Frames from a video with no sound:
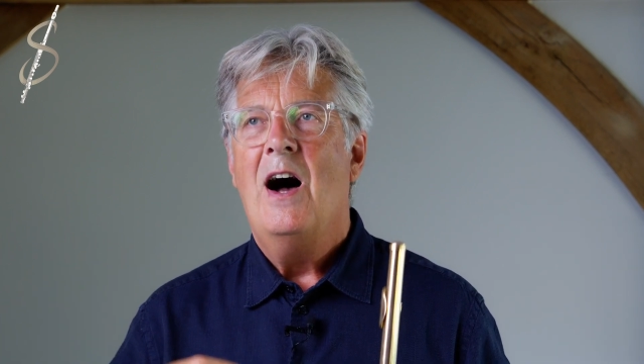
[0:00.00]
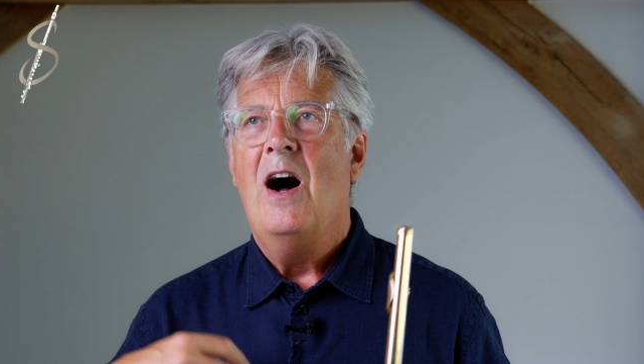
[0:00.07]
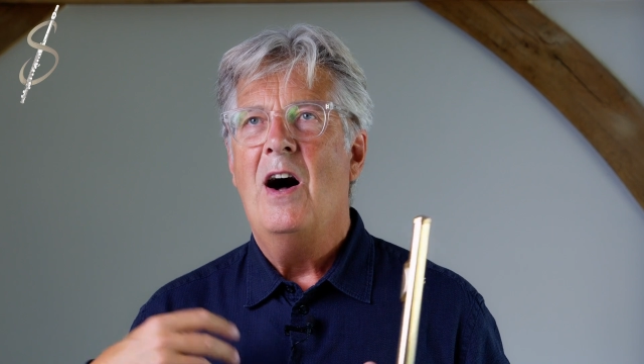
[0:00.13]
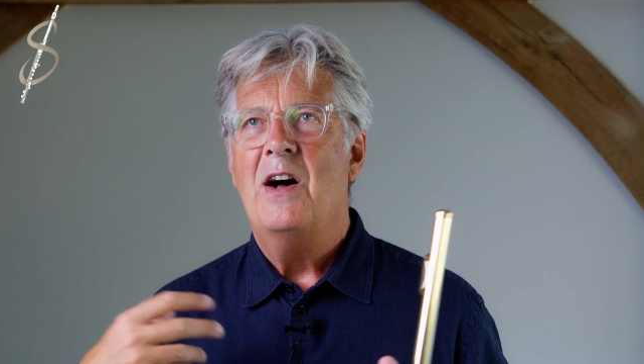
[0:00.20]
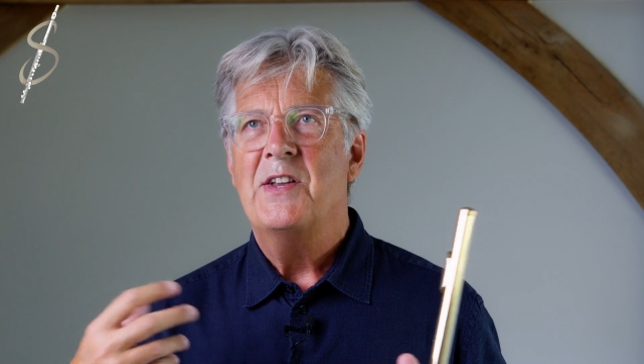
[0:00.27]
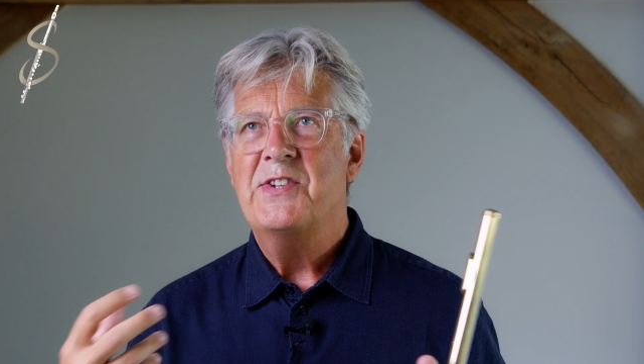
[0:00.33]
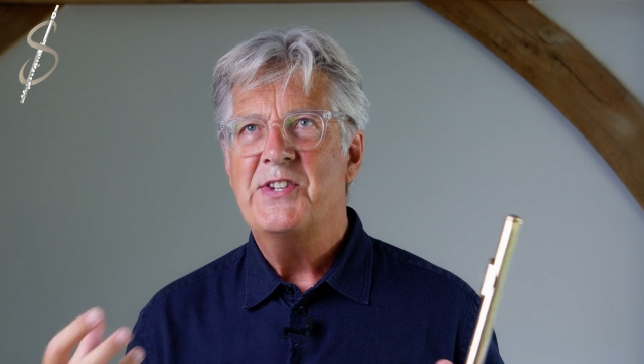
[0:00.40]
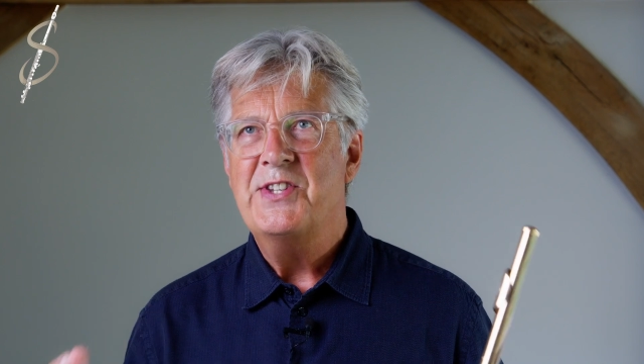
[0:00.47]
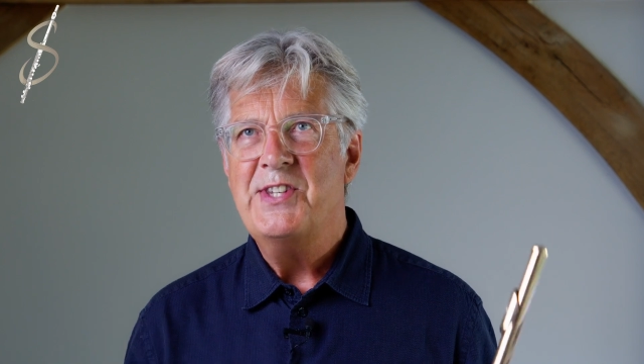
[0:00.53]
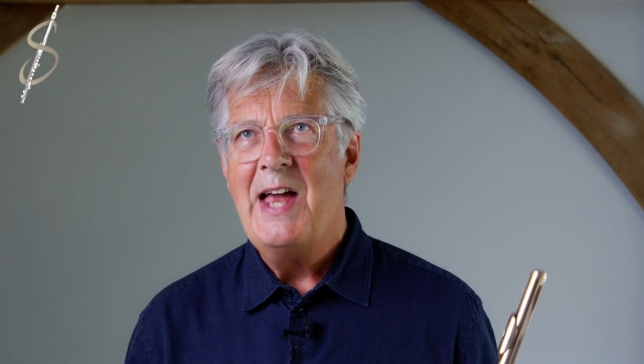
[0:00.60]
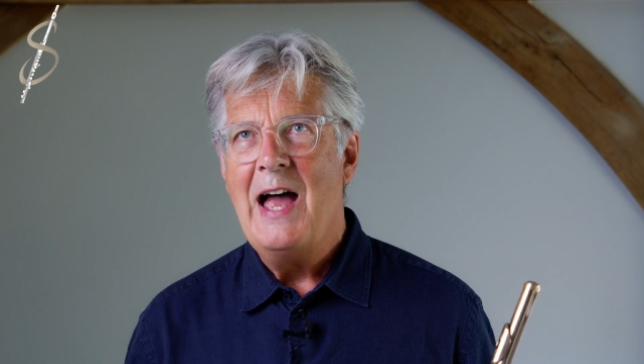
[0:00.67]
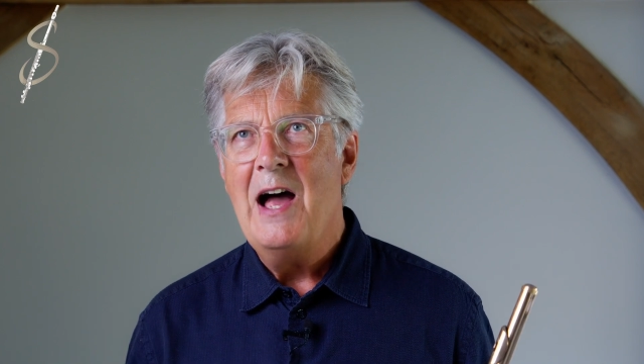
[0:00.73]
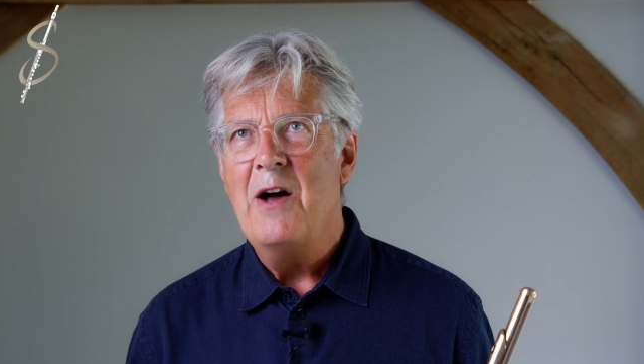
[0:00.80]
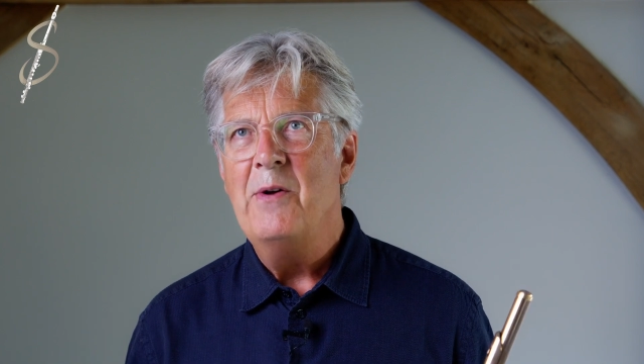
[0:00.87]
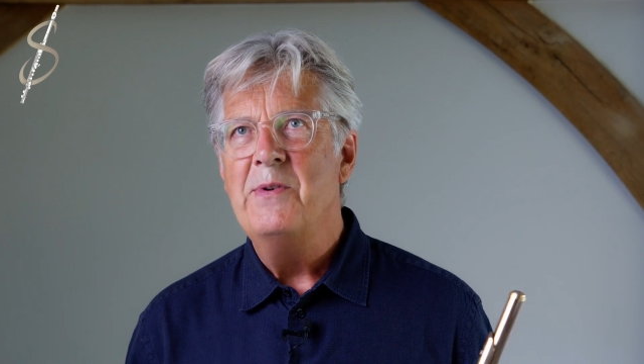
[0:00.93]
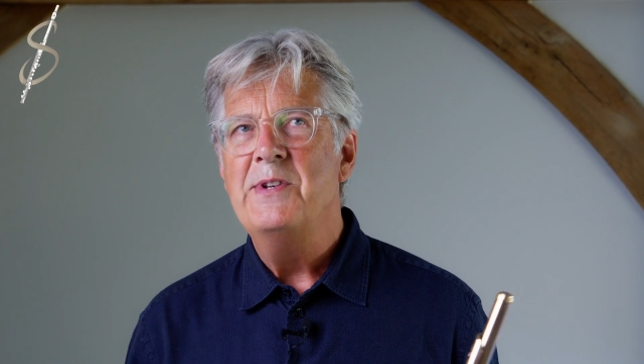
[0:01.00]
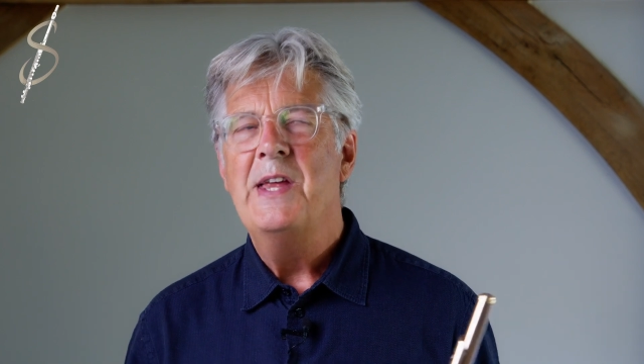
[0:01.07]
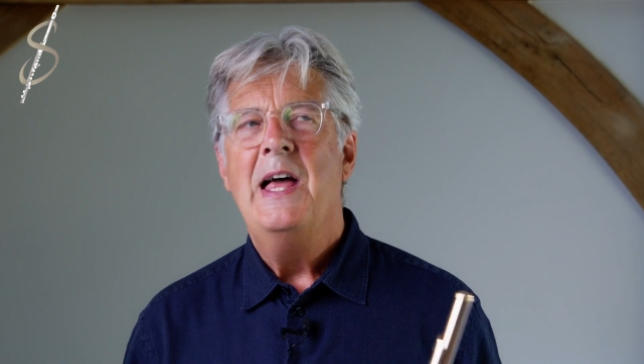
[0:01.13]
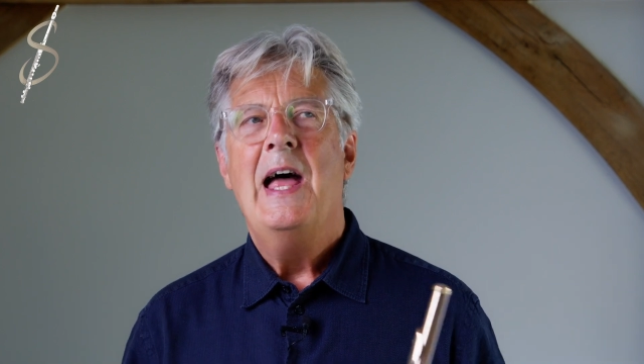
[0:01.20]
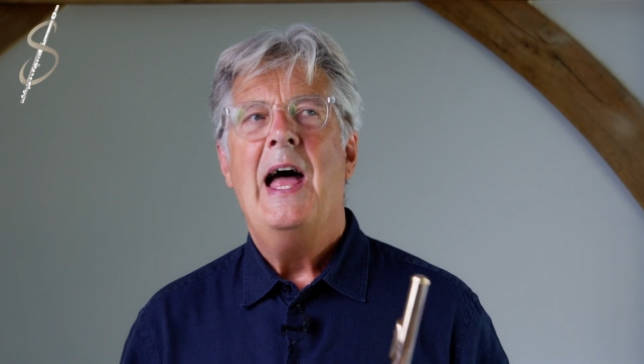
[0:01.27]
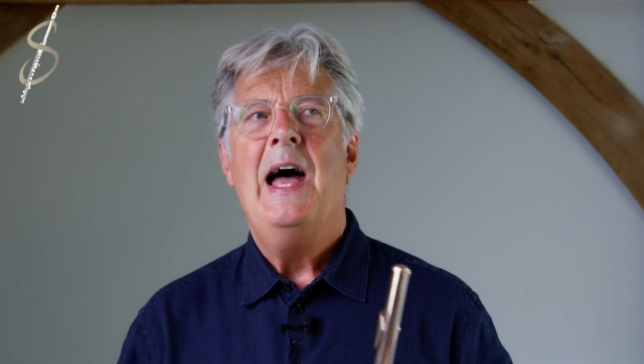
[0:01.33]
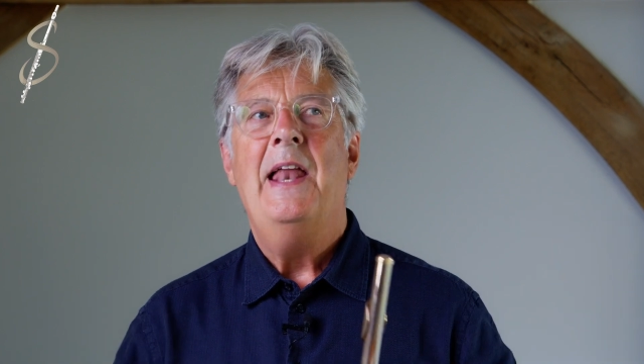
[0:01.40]
our sound
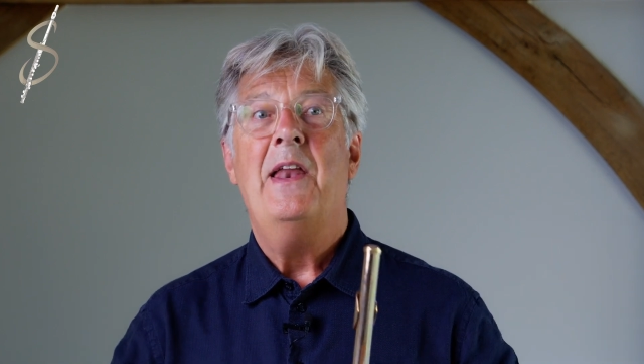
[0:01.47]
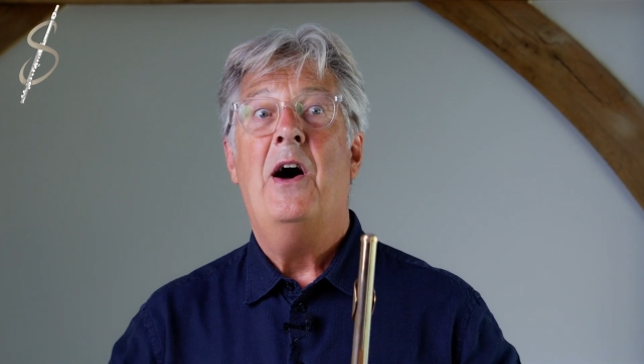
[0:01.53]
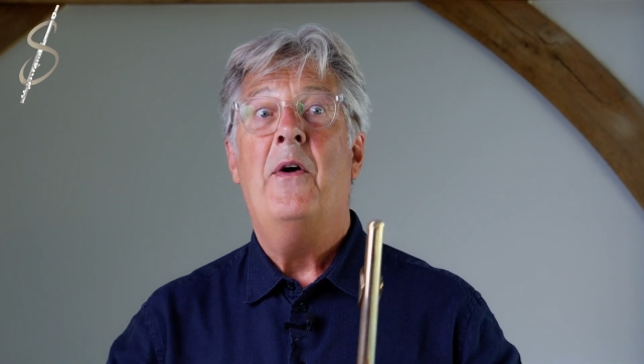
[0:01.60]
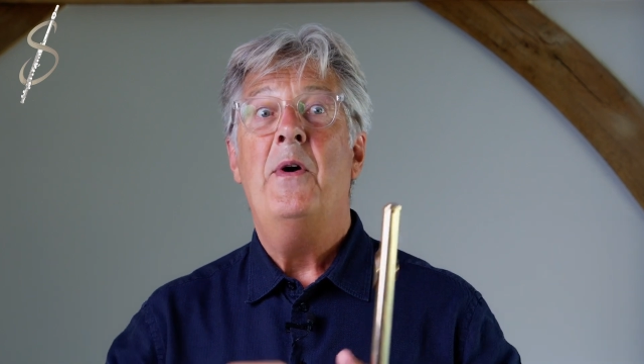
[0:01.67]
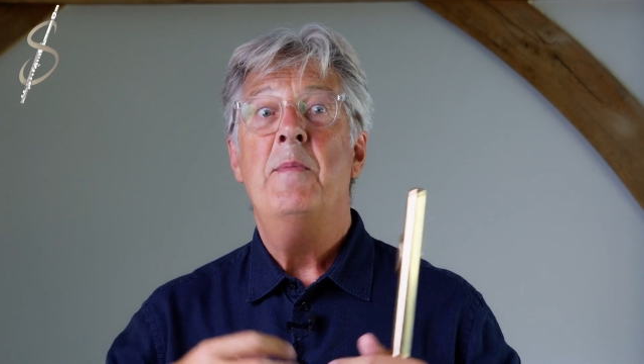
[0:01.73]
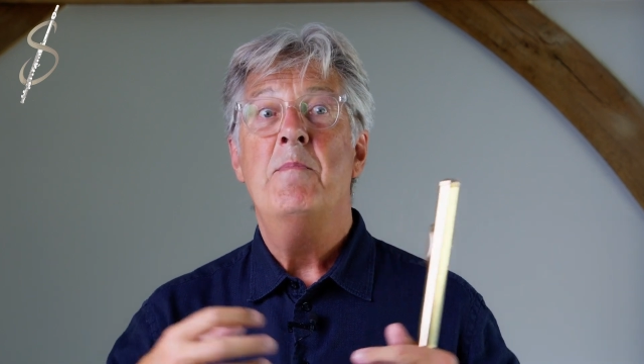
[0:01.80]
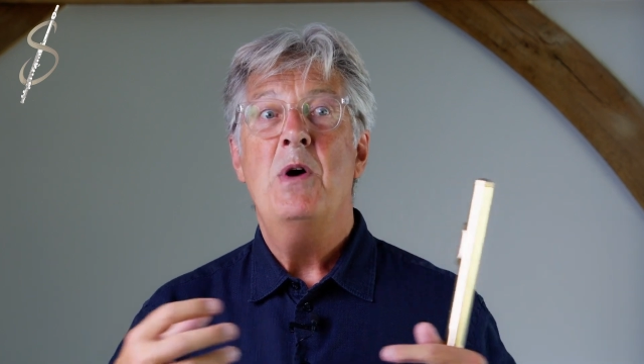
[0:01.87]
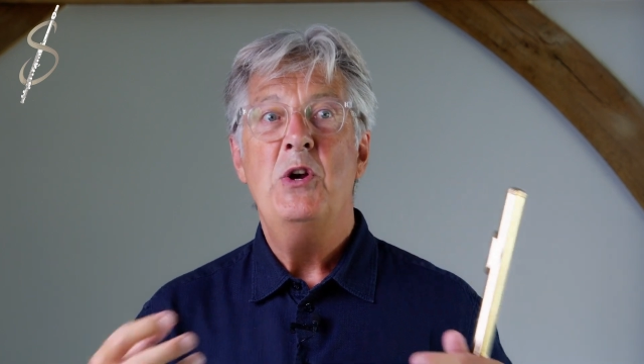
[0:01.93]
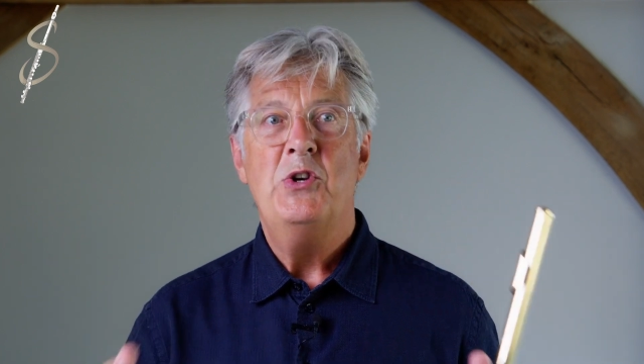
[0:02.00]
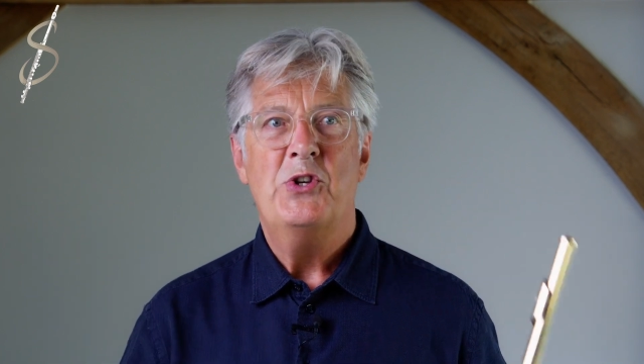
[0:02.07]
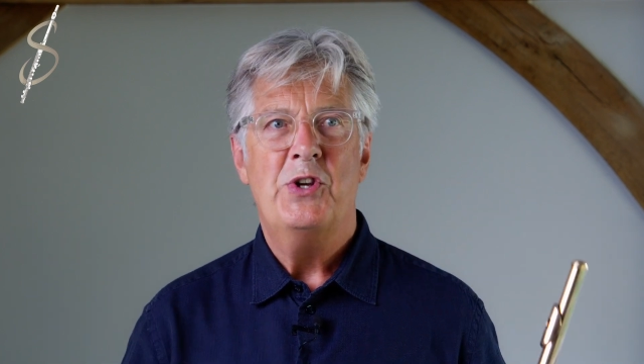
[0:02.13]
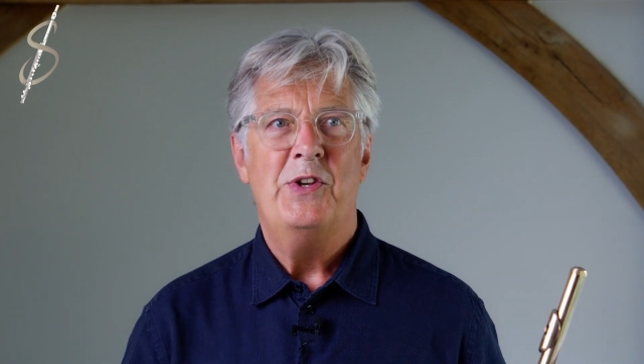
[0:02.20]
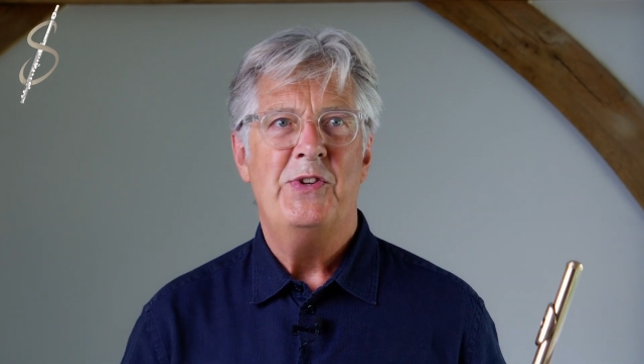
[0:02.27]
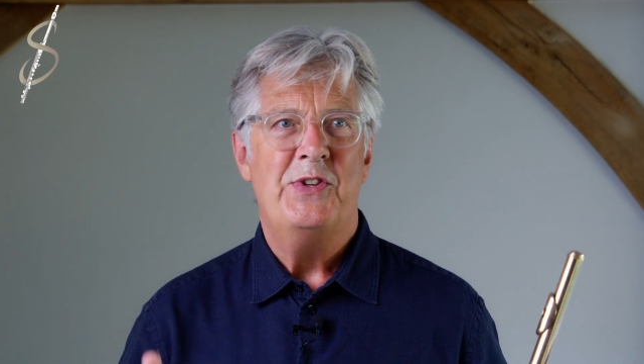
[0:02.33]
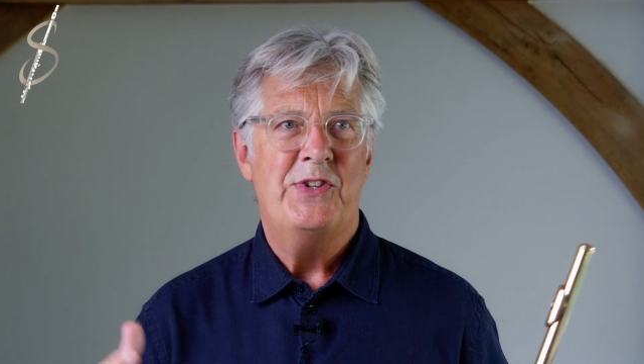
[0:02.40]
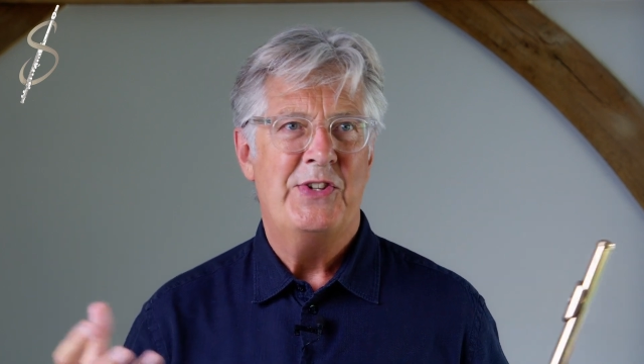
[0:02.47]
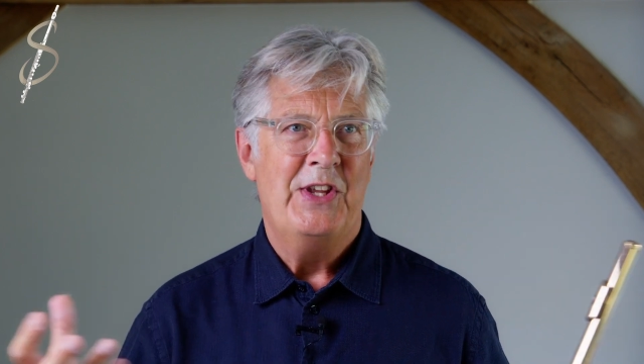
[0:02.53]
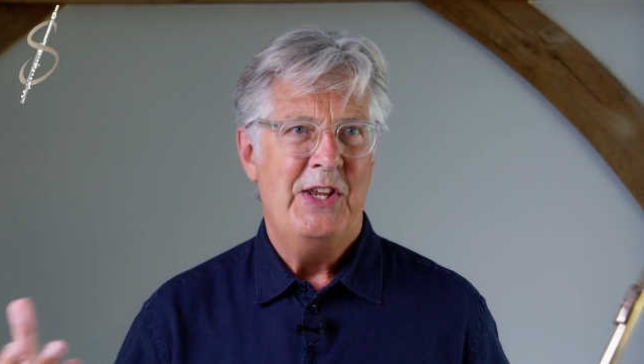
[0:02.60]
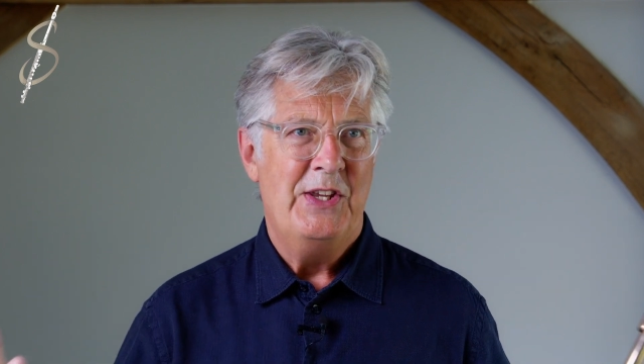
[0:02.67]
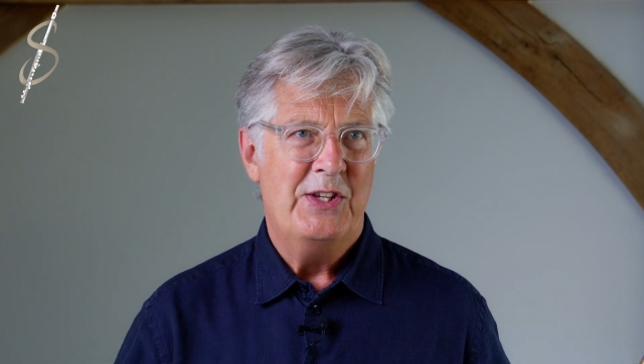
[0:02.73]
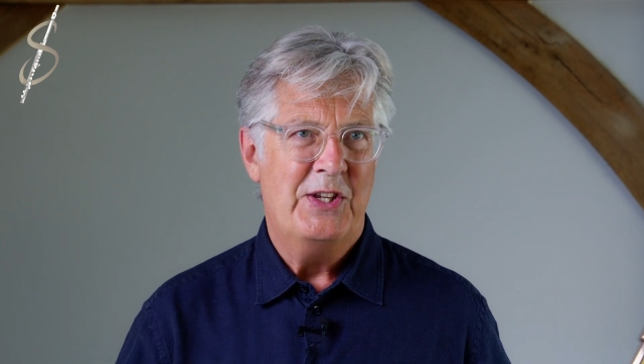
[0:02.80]
and our emotions